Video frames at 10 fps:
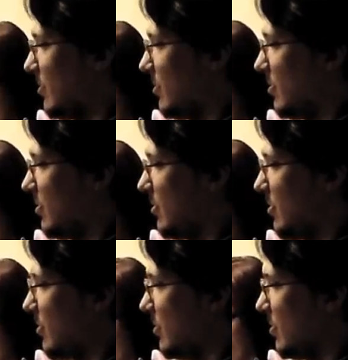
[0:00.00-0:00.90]

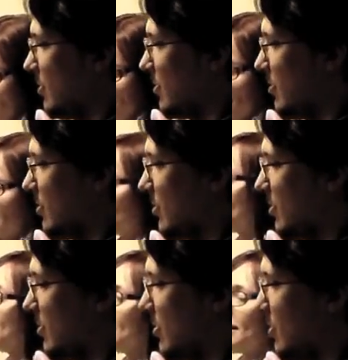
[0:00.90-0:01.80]

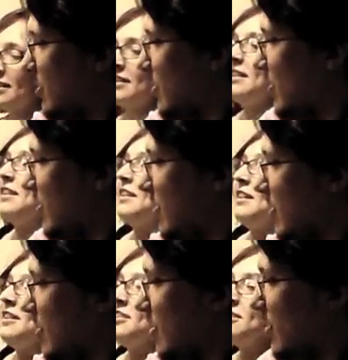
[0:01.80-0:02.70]

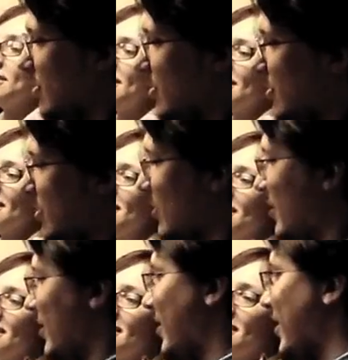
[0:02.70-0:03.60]

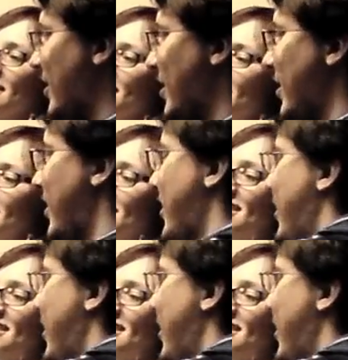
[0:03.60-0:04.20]
The person shown says nothing.